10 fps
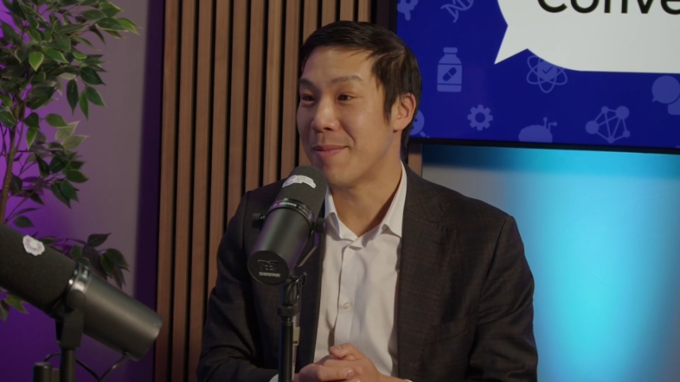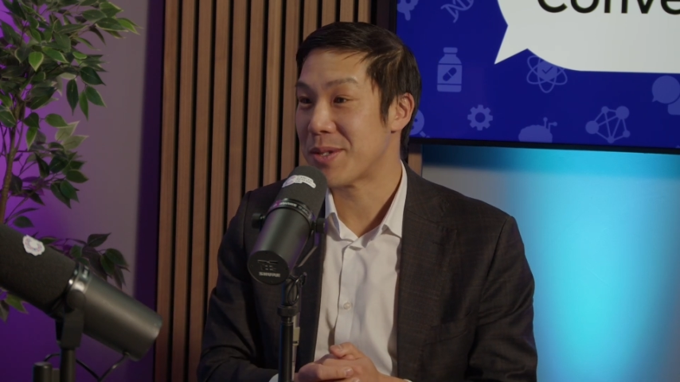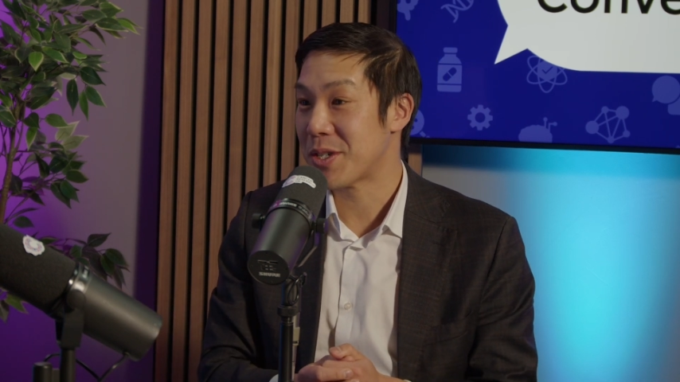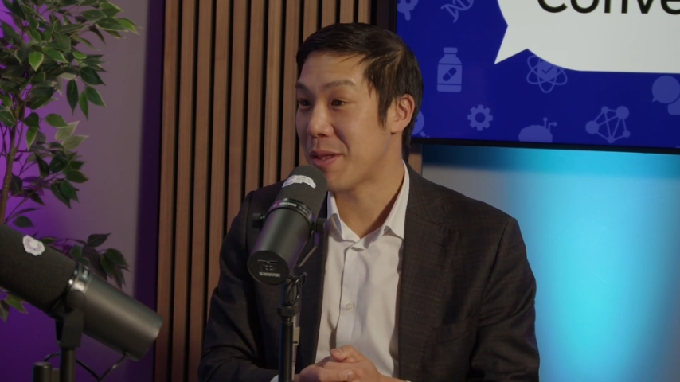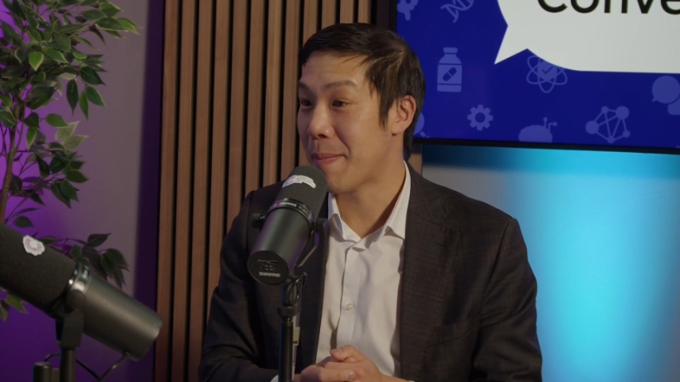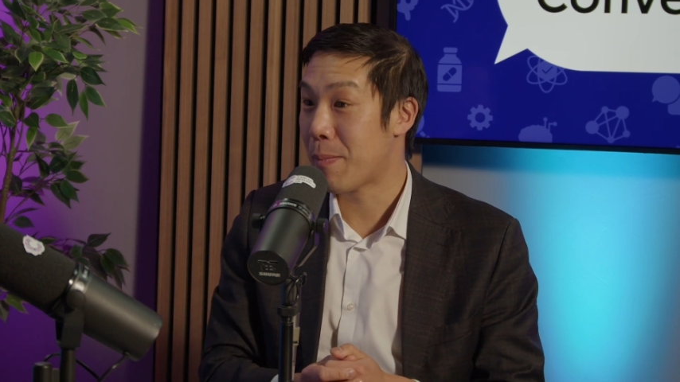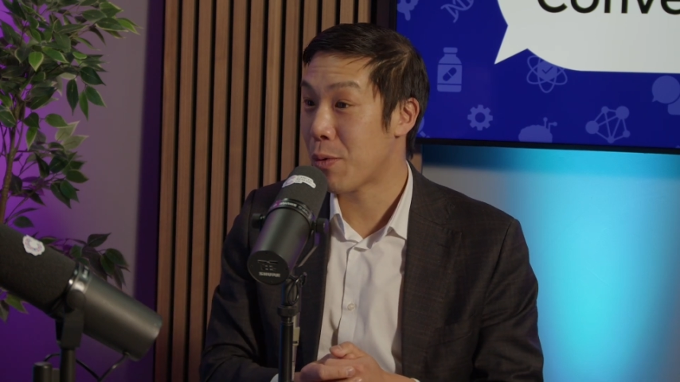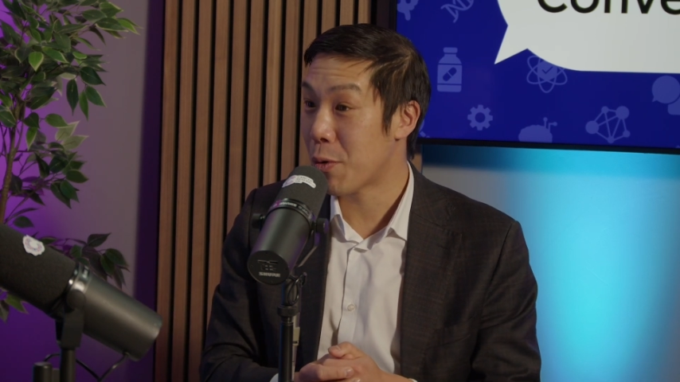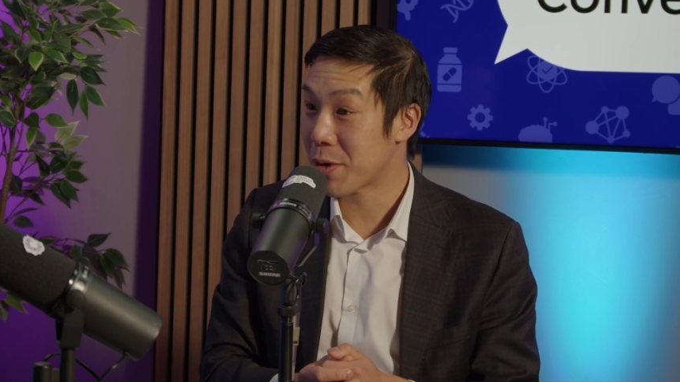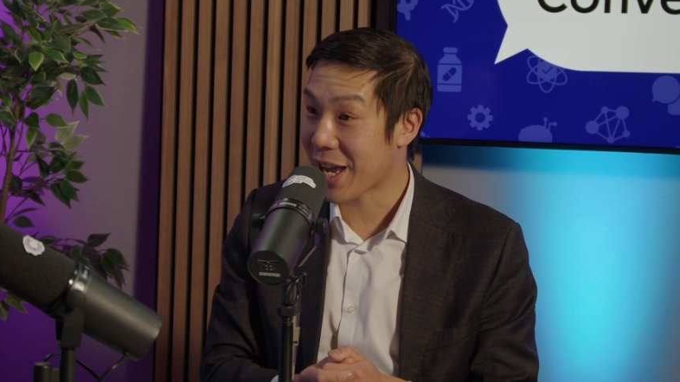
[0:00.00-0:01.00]
So the
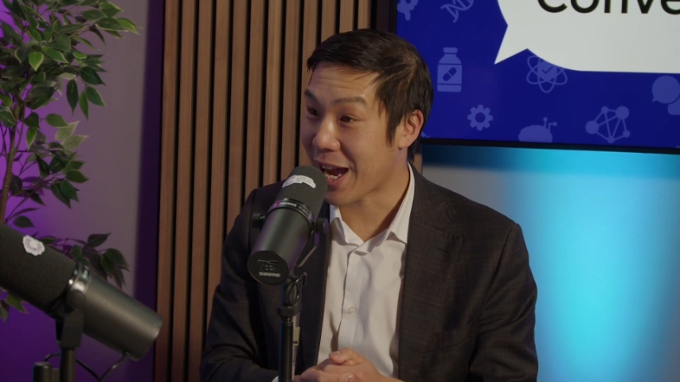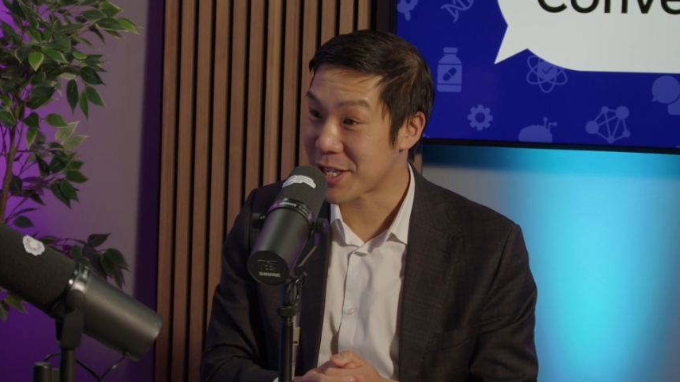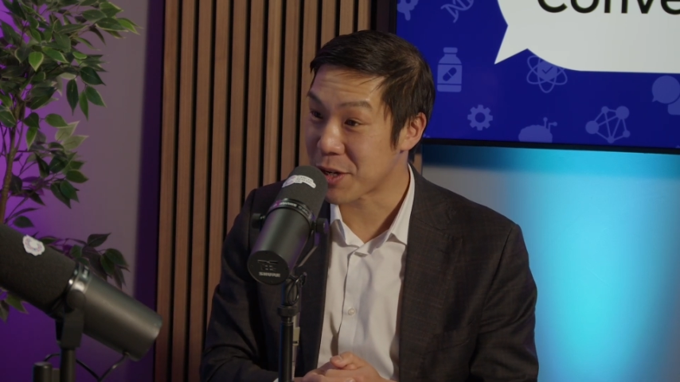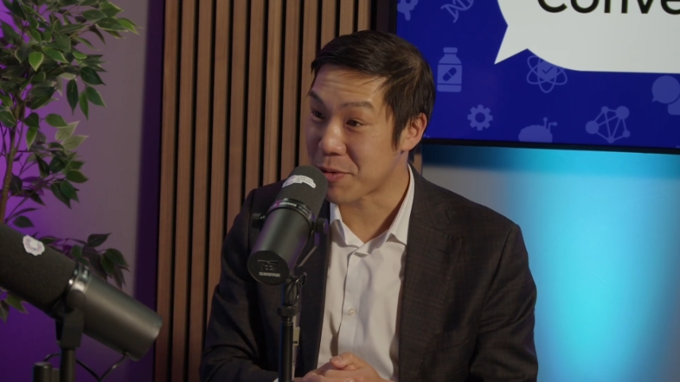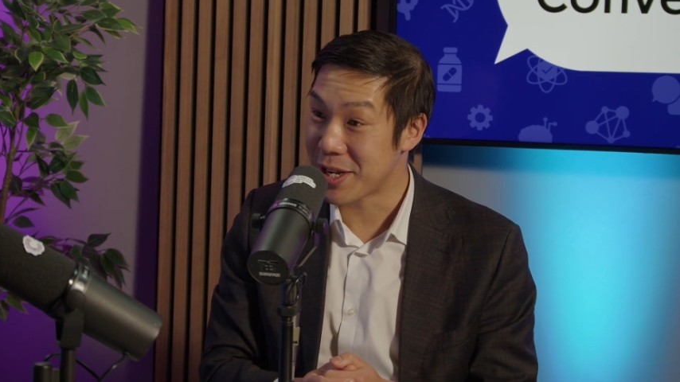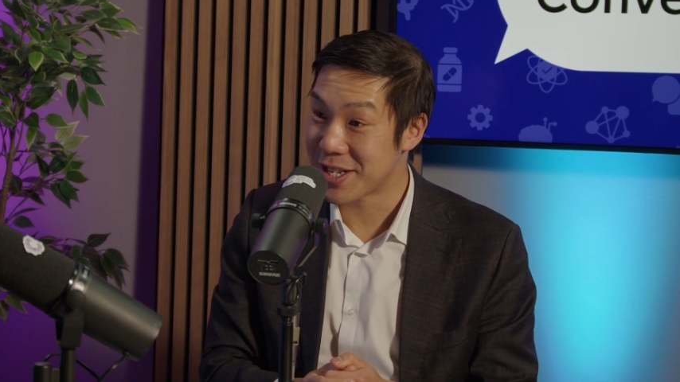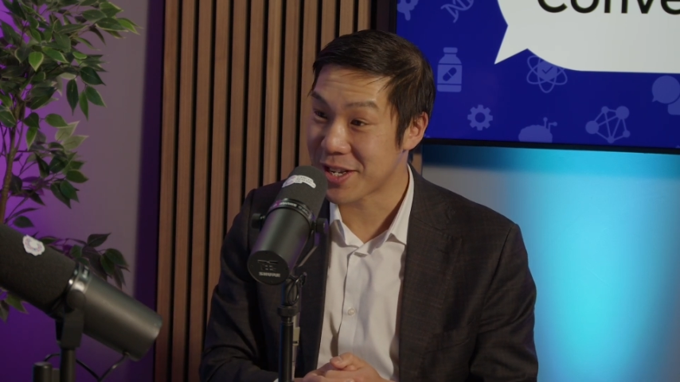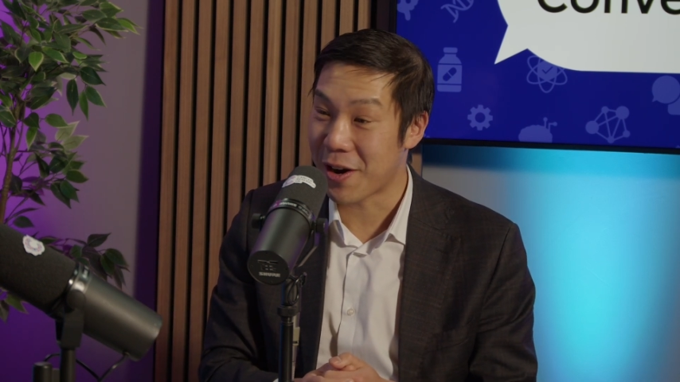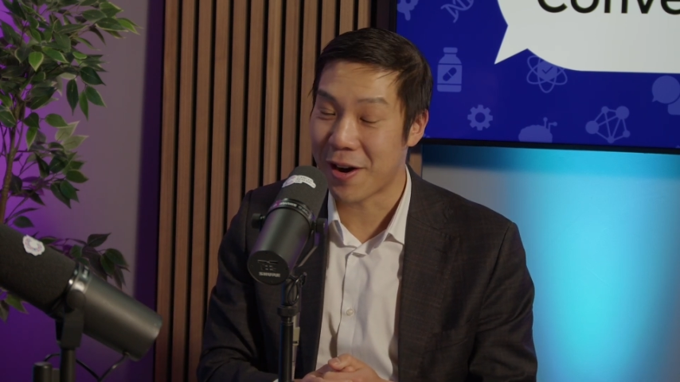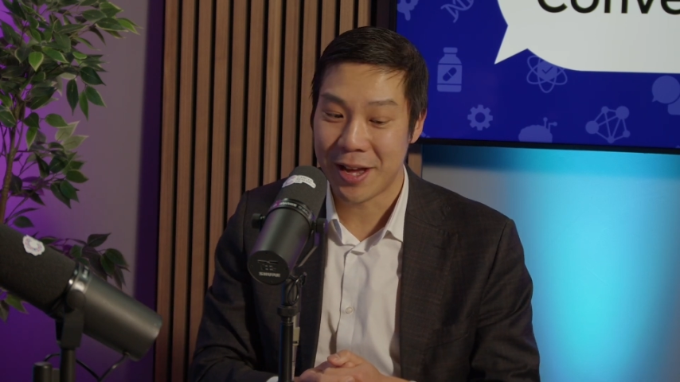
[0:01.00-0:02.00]
broad categories
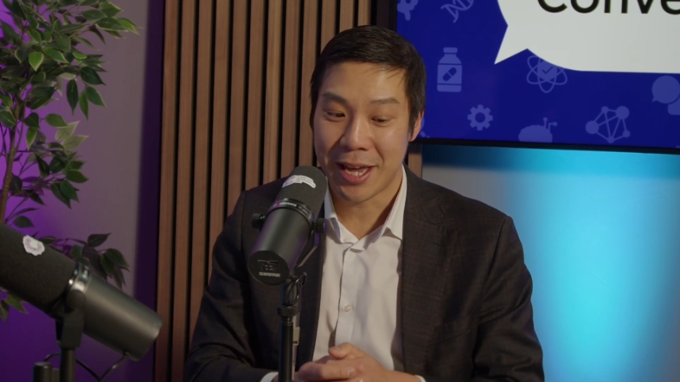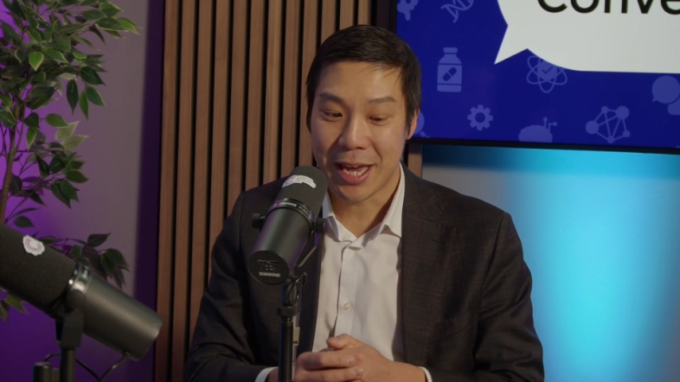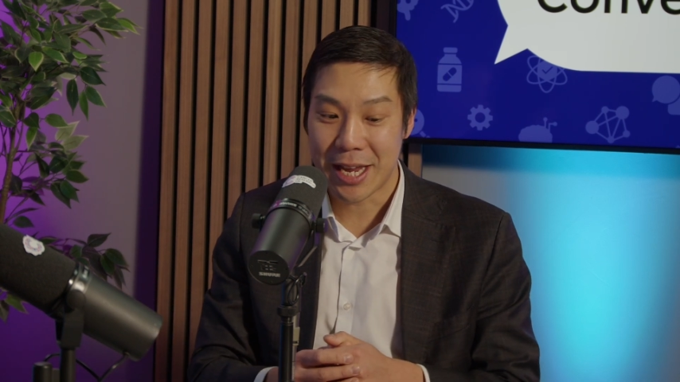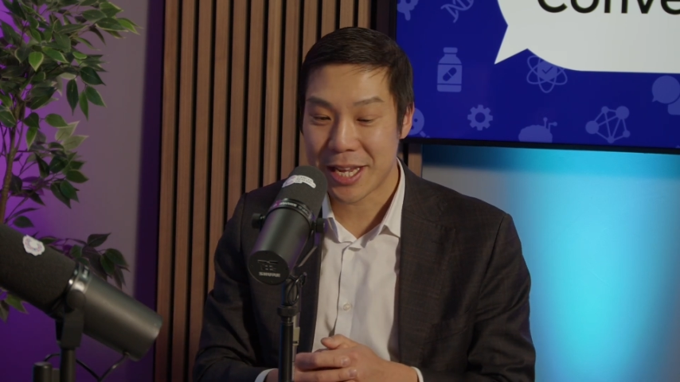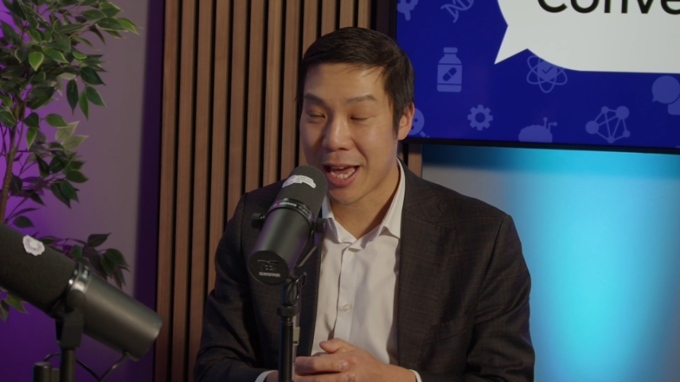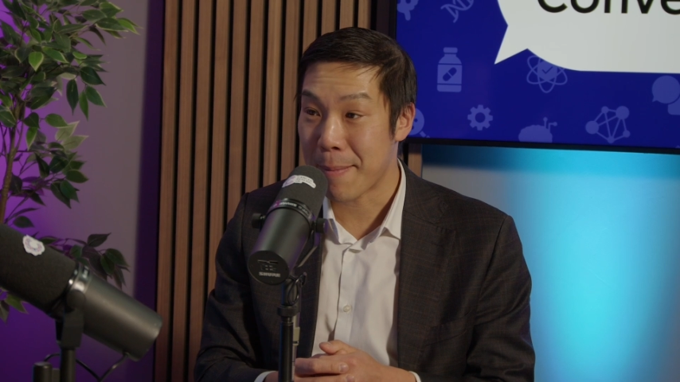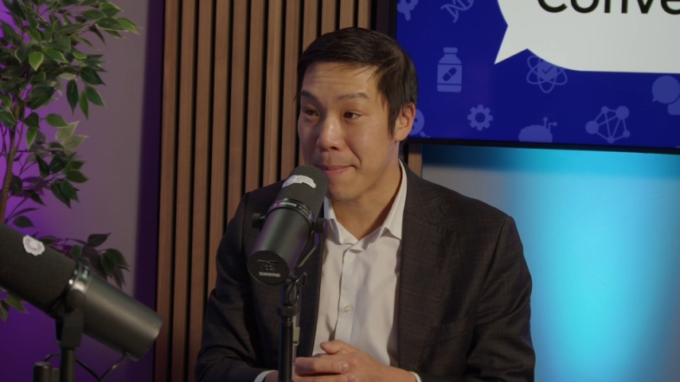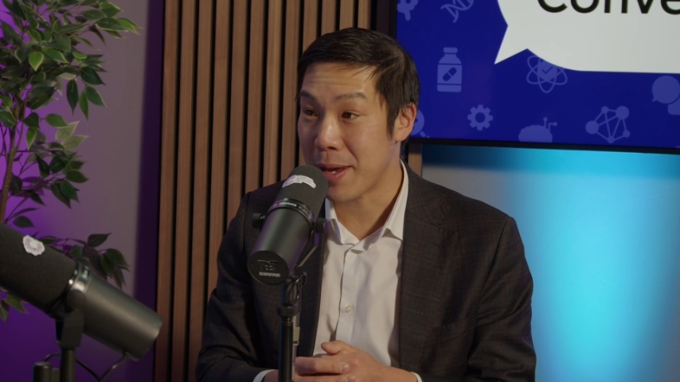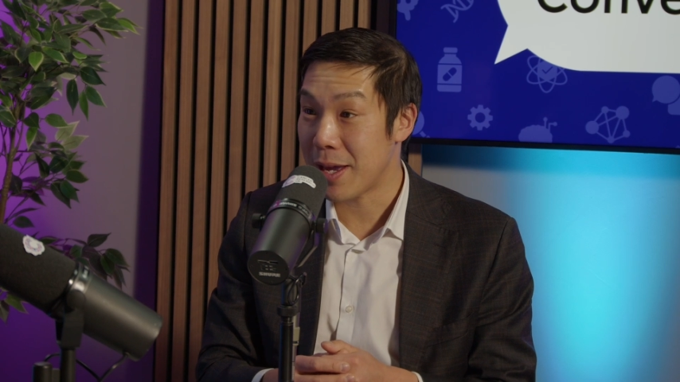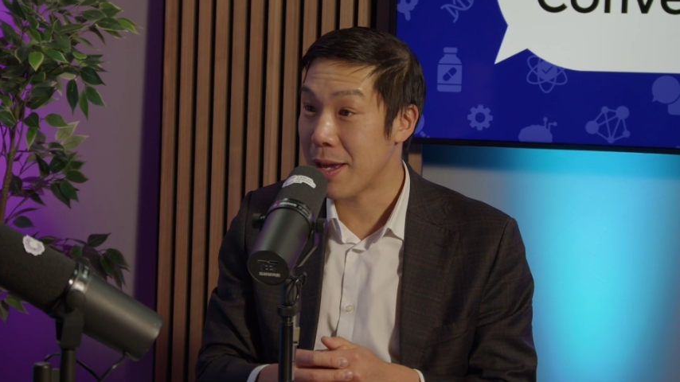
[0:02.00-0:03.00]
are, it can
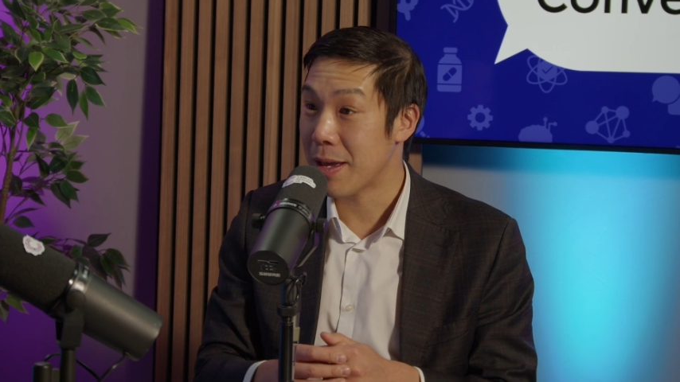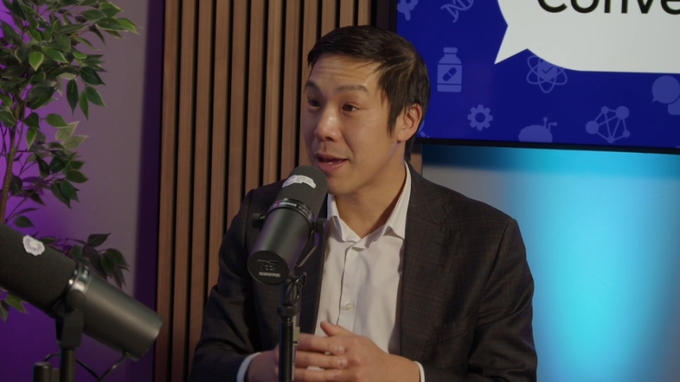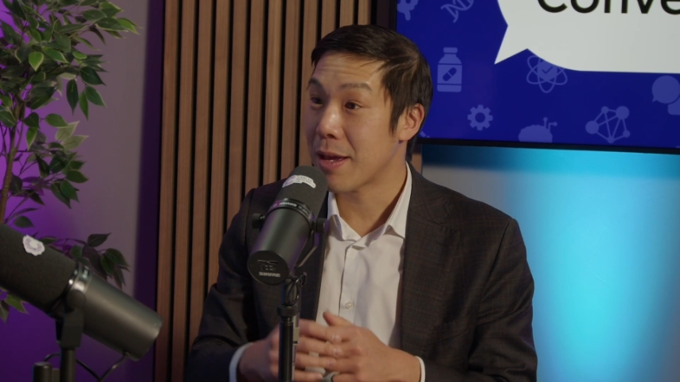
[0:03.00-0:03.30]
be